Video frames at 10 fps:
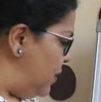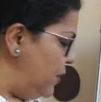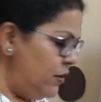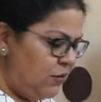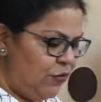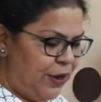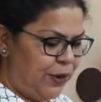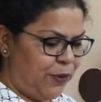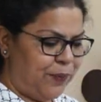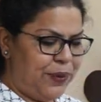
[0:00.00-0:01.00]
this
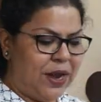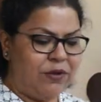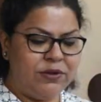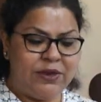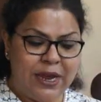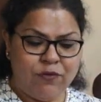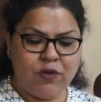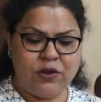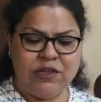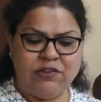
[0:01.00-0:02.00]
window, and yet
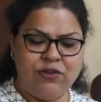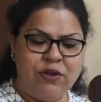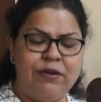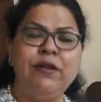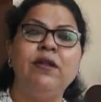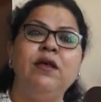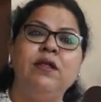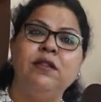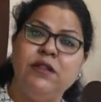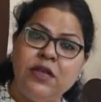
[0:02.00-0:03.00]
for these children,
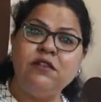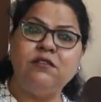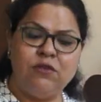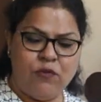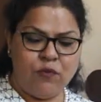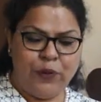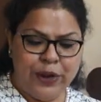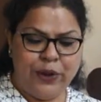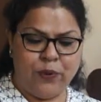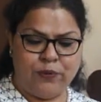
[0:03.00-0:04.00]
these
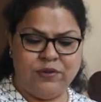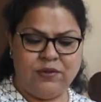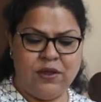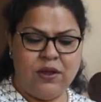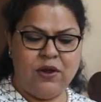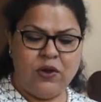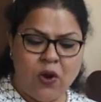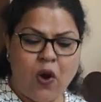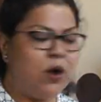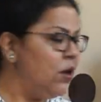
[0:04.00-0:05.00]
windows,
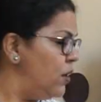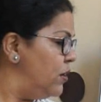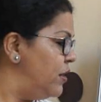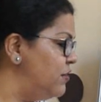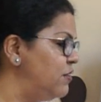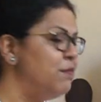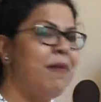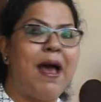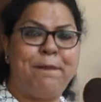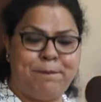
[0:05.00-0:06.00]
not this
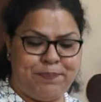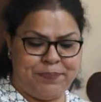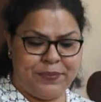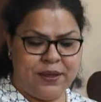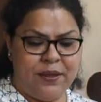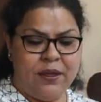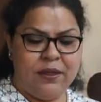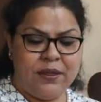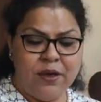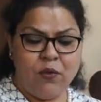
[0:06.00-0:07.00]
map,
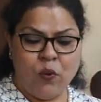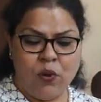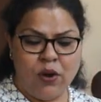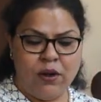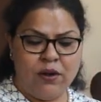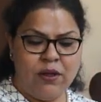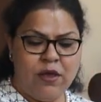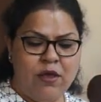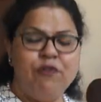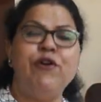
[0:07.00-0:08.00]
their world,
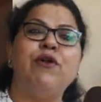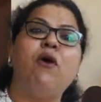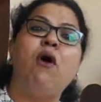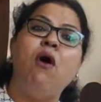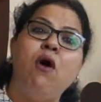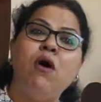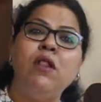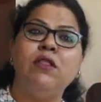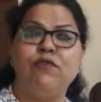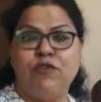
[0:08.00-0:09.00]
where
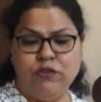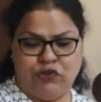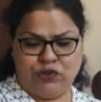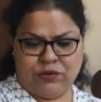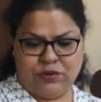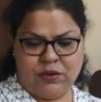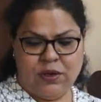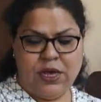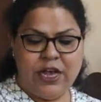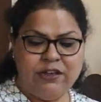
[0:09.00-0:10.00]
all the future
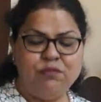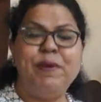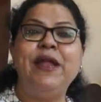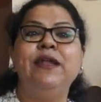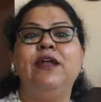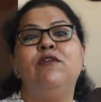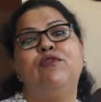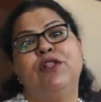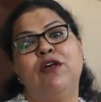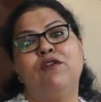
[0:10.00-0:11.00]
is painted
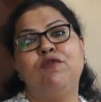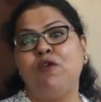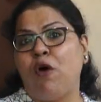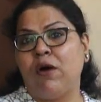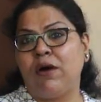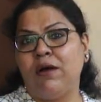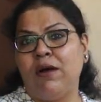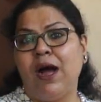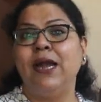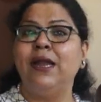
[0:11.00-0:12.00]
with a fog.
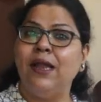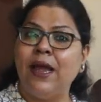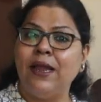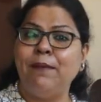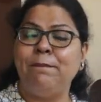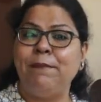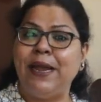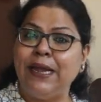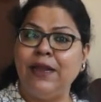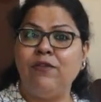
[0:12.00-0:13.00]
Underline,
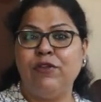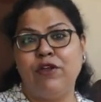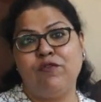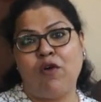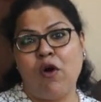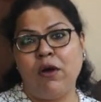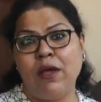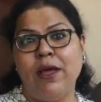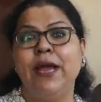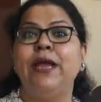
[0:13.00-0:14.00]
painted with a
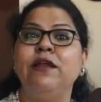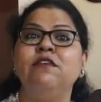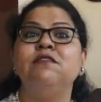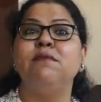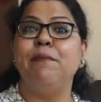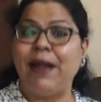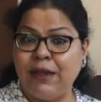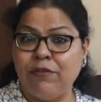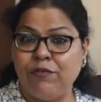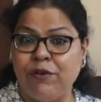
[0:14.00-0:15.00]
fog. It is
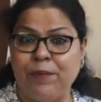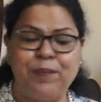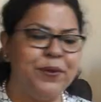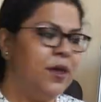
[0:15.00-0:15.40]
metaphor.